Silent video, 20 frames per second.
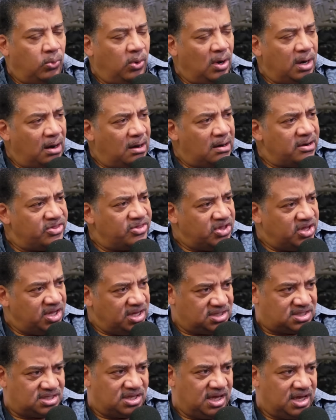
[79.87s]
What are
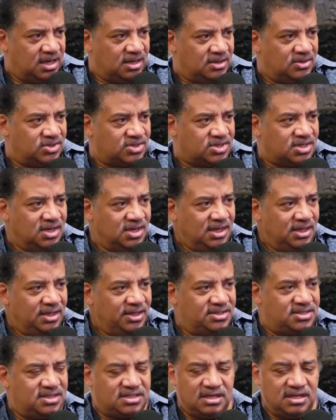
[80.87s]
these things?
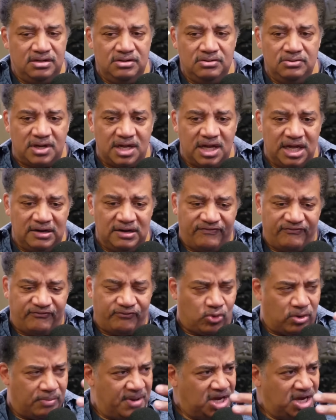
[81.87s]
Is this a new kind of
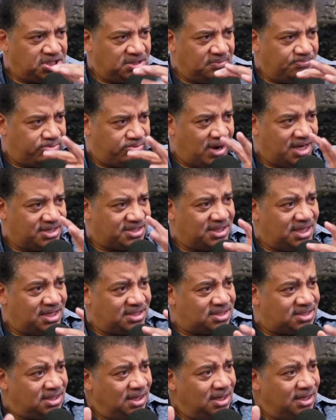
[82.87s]
formation
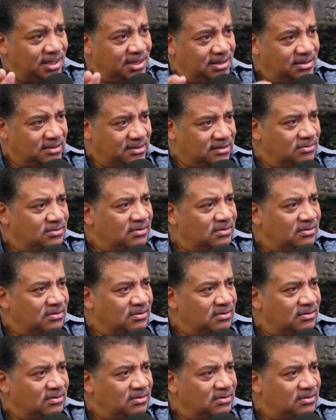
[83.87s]
process in the